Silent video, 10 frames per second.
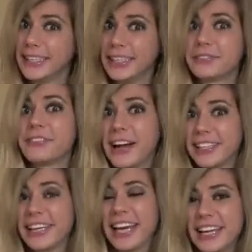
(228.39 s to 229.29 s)
If I
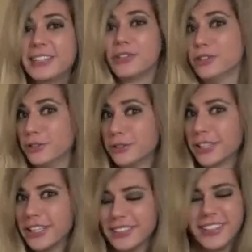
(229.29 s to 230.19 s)
can, you
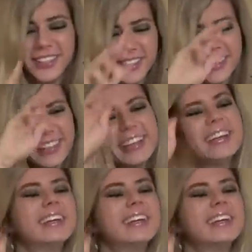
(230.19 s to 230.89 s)
can.